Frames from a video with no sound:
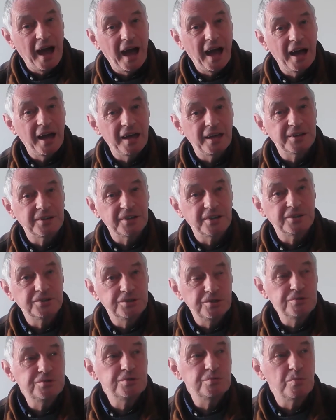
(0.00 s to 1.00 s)
And
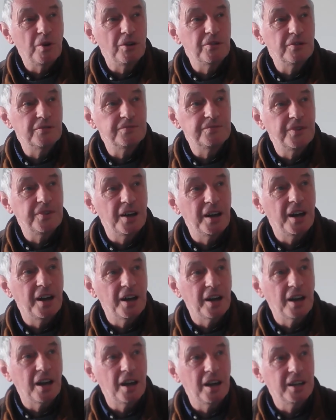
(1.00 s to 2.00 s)
due to one of
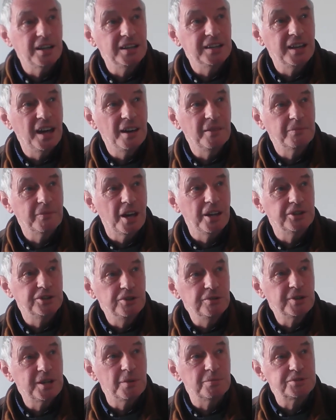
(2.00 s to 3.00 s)
a
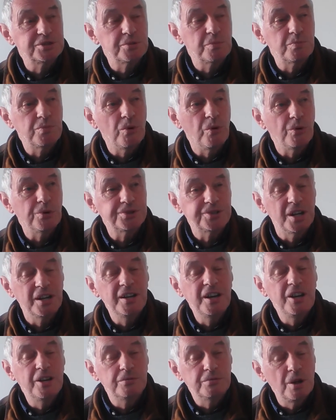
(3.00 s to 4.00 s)
UKIP supporter
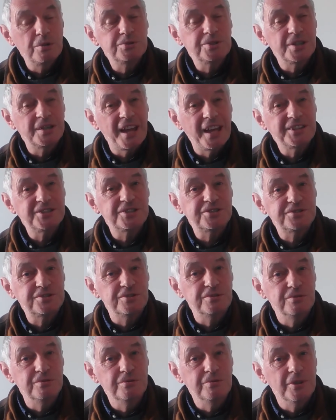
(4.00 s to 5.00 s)
wrote a letter
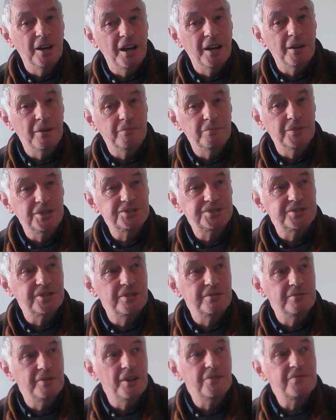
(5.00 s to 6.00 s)
to Mr.
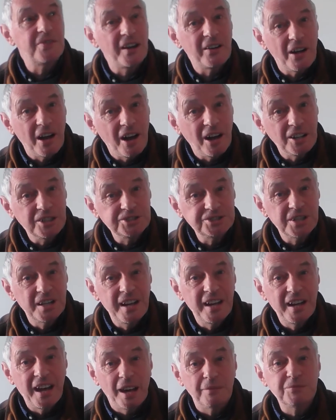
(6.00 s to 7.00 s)
Farage,
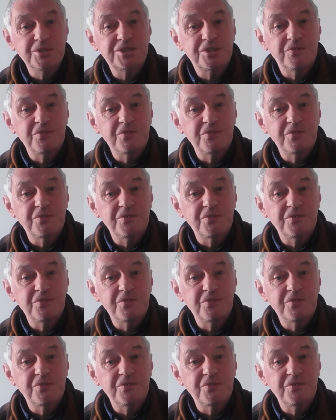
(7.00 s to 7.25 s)
and Mr.